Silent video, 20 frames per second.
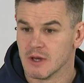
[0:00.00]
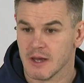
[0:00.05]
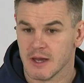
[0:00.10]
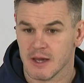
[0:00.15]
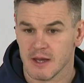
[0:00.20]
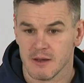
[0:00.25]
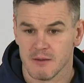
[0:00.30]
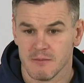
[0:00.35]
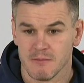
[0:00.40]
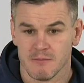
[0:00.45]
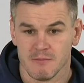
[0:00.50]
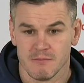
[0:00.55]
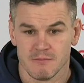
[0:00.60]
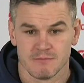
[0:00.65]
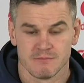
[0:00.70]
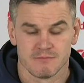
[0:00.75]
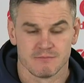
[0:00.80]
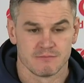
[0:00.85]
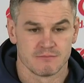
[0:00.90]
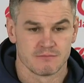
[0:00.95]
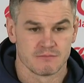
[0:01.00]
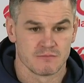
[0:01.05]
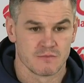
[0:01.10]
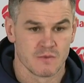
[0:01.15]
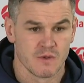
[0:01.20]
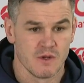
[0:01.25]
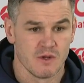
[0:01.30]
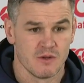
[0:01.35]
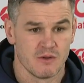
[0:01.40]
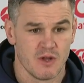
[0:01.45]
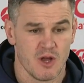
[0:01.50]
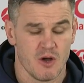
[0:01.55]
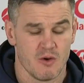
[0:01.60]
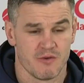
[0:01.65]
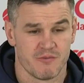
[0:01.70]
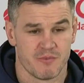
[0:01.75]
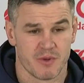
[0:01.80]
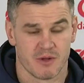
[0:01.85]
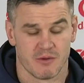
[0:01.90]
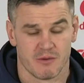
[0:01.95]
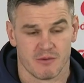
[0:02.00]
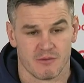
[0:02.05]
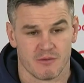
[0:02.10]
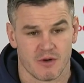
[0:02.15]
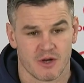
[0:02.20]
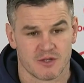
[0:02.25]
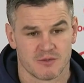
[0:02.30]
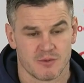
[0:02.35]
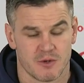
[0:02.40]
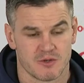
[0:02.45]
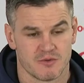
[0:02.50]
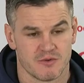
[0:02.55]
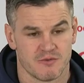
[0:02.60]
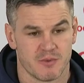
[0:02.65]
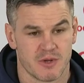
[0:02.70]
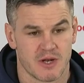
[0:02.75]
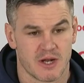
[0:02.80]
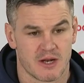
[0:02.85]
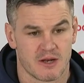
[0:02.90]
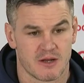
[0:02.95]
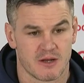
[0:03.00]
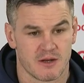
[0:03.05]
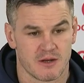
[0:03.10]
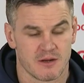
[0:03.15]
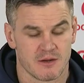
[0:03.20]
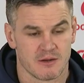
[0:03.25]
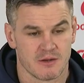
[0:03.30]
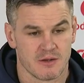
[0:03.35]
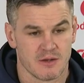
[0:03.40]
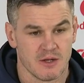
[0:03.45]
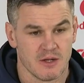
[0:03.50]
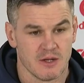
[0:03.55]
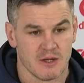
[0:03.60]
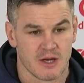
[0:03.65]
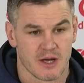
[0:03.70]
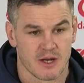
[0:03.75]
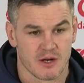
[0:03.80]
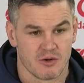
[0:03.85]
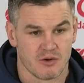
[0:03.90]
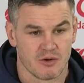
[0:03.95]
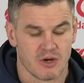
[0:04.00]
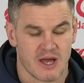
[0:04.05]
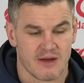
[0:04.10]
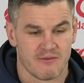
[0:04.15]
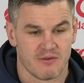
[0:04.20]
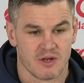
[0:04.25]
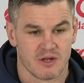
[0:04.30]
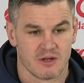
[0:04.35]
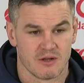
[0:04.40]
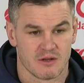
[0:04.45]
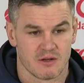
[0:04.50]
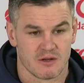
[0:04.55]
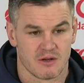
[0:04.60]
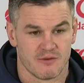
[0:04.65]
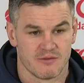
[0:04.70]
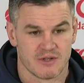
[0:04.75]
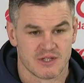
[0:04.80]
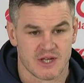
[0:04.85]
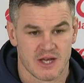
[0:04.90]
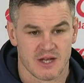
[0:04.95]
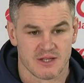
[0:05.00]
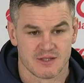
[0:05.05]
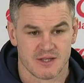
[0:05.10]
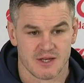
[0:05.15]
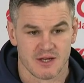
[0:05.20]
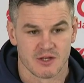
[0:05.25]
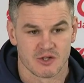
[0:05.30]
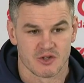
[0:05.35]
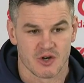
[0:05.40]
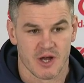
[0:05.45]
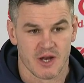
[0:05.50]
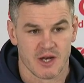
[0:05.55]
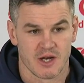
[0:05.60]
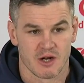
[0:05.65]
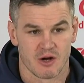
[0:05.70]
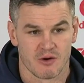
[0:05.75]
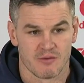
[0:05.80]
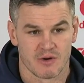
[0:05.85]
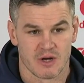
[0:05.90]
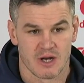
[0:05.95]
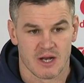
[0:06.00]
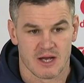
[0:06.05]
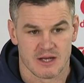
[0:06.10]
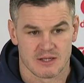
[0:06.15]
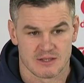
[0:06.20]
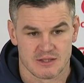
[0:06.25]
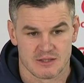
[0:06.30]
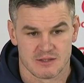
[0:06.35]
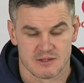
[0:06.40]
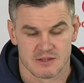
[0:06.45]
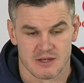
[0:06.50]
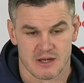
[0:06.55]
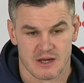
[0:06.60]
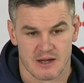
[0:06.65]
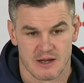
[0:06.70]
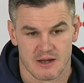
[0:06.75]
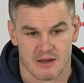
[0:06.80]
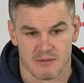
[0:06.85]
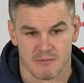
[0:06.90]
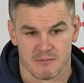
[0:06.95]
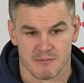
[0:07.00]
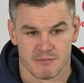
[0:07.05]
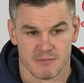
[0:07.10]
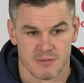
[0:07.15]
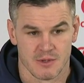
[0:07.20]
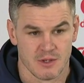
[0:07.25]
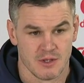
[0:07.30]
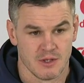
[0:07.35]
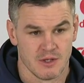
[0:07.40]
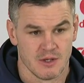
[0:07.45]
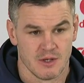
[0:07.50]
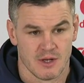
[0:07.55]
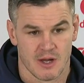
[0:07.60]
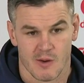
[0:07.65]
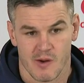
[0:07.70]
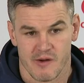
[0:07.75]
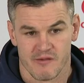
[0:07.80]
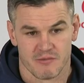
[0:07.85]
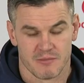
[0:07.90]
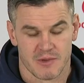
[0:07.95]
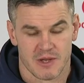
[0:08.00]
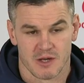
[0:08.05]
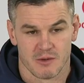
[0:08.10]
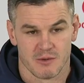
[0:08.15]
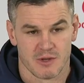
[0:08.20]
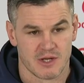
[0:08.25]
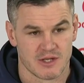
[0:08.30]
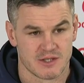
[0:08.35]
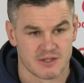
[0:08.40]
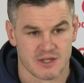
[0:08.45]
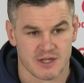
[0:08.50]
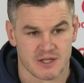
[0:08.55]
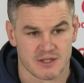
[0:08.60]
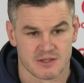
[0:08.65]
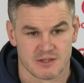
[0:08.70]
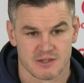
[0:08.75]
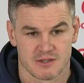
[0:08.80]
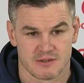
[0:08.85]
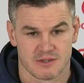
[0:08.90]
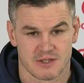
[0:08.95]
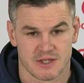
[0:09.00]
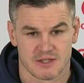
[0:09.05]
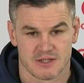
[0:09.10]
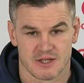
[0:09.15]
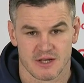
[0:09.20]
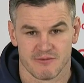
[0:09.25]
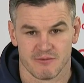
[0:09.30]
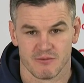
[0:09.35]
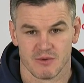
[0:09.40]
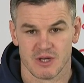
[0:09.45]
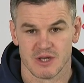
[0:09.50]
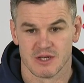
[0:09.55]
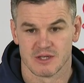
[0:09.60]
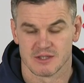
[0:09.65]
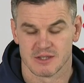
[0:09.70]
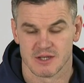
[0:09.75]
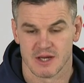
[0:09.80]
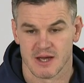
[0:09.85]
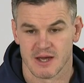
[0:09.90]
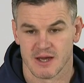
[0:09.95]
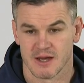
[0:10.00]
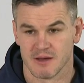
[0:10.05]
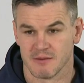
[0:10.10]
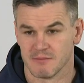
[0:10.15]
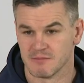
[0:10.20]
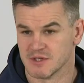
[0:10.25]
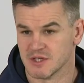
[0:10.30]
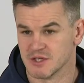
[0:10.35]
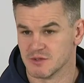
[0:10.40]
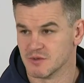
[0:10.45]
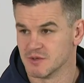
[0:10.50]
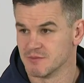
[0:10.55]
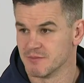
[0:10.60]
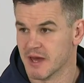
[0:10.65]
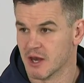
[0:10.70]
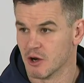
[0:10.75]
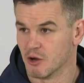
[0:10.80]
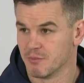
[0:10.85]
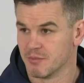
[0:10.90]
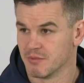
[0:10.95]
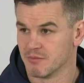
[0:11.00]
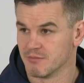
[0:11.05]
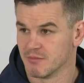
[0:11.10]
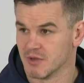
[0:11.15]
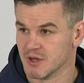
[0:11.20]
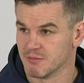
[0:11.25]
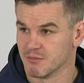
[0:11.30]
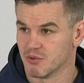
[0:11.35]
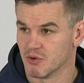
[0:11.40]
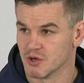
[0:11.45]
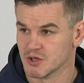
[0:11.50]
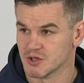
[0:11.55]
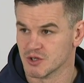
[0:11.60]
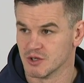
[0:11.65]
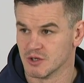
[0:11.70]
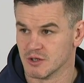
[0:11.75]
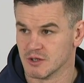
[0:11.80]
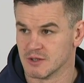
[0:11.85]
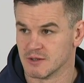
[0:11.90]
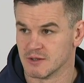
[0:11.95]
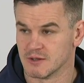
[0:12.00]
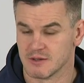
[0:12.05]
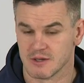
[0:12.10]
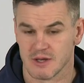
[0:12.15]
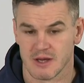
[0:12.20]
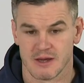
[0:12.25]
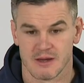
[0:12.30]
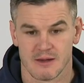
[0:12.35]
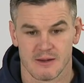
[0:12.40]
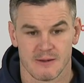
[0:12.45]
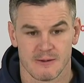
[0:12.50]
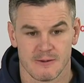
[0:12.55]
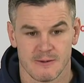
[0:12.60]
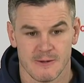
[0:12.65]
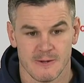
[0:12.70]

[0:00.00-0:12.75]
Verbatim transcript: up Um, no, we've been. I suppose we've been at a at a good level of intensity in training over the last. Um, however many weeks, six, six, seven weeks um, since we met up in, in Portugal, and uh,